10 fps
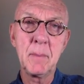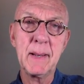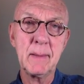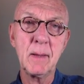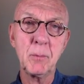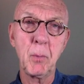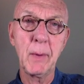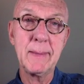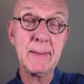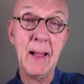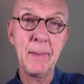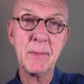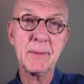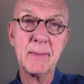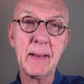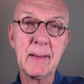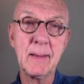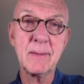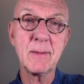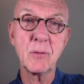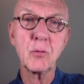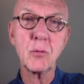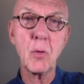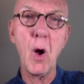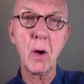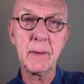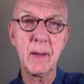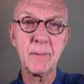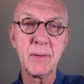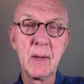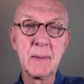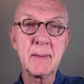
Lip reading: but at this point in time, the study isn't strong enough